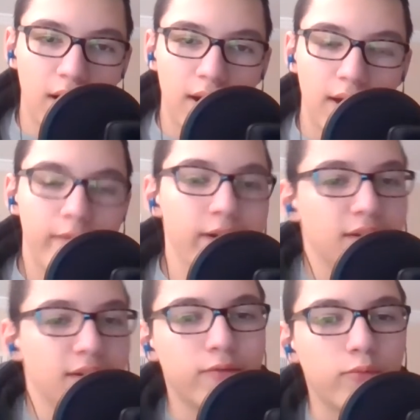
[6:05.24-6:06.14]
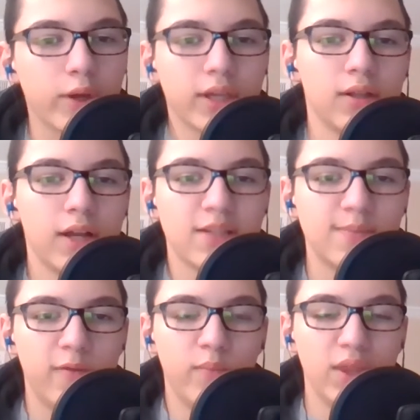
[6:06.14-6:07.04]
uh, effective working class
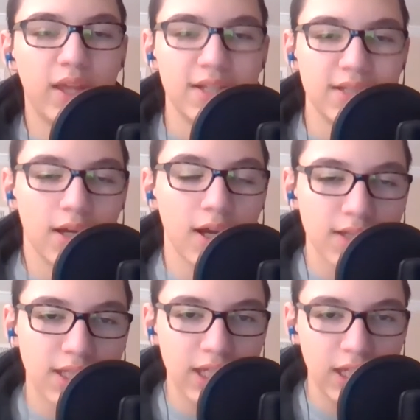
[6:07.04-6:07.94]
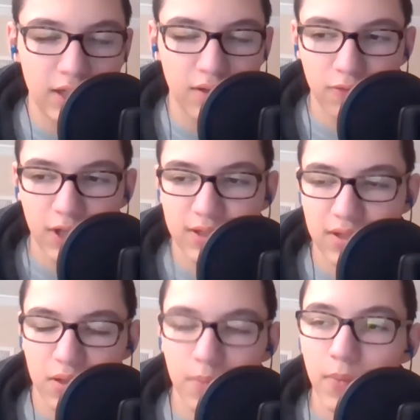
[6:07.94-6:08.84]
movement that is not seated in
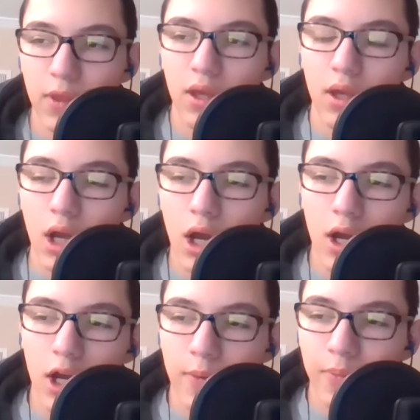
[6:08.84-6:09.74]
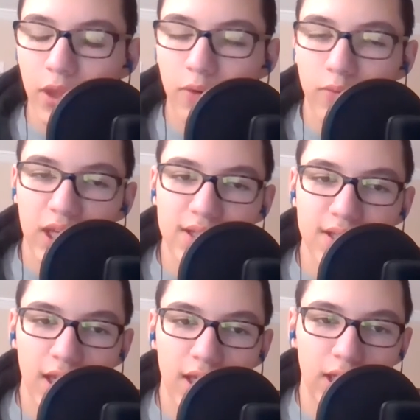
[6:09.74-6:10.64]
racism, um, we can
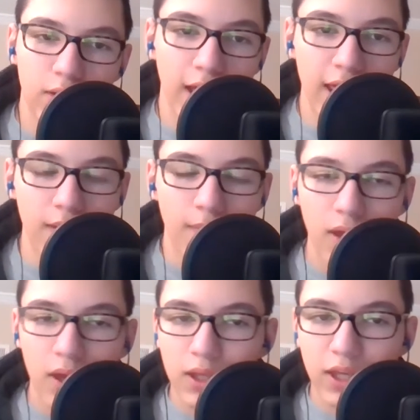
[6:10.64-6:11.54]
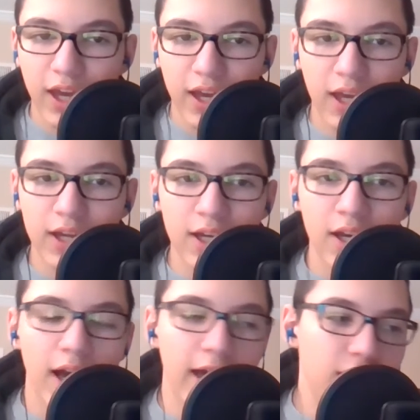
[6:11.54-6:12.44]
say, you know, hey, yeah, yeah,
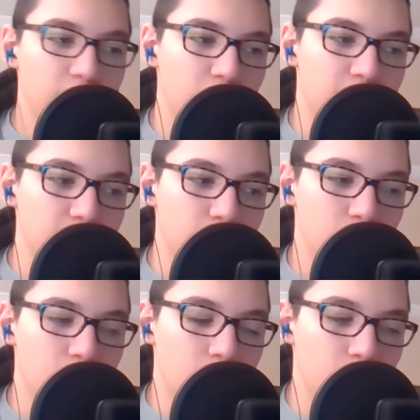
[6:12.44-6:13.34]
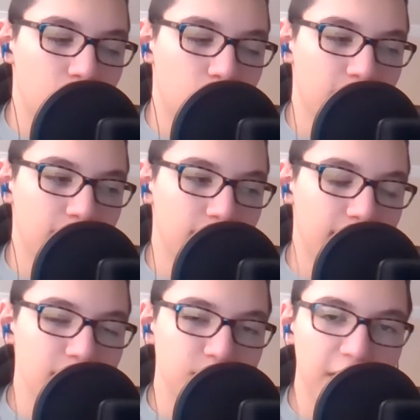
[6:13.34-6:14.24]
yeah, I agree with you. The the working
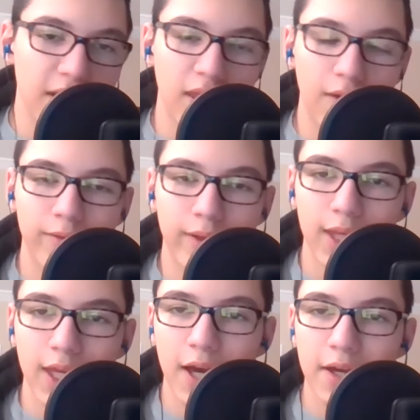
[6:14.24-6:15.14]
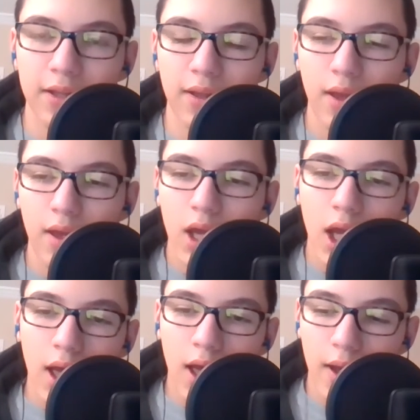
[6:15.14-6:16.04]
class man, they've really gotten
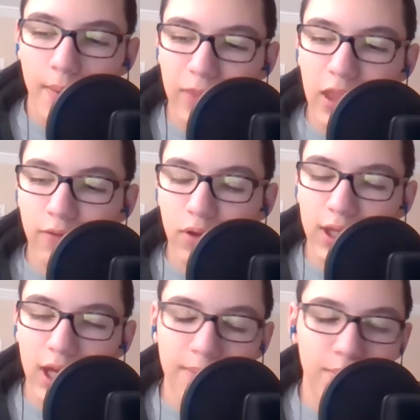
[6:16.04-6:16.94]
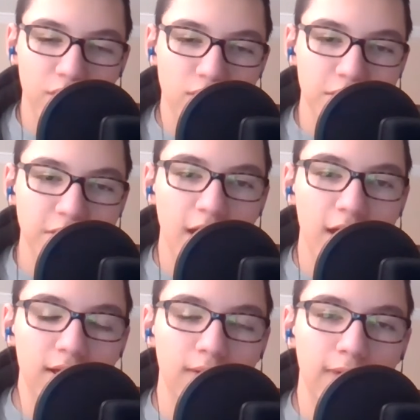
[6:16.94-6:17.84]
um, they've really gotten pushed
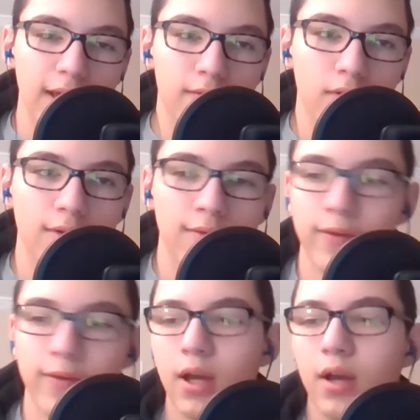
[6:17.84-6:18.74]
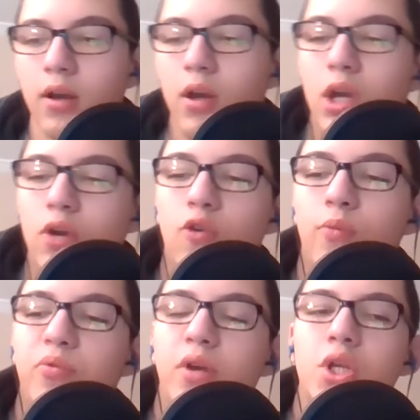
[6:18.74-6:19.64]
aside in favor of uh,
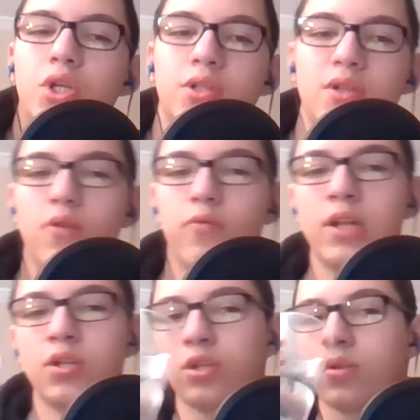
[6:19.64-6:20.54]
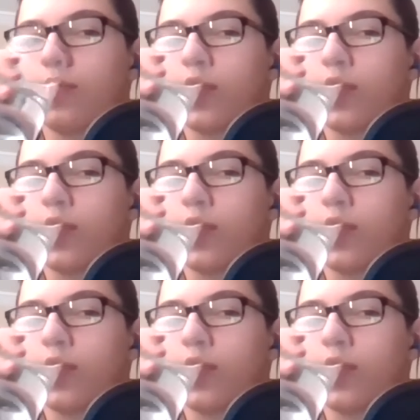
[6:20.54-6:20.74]
corporations and the rich.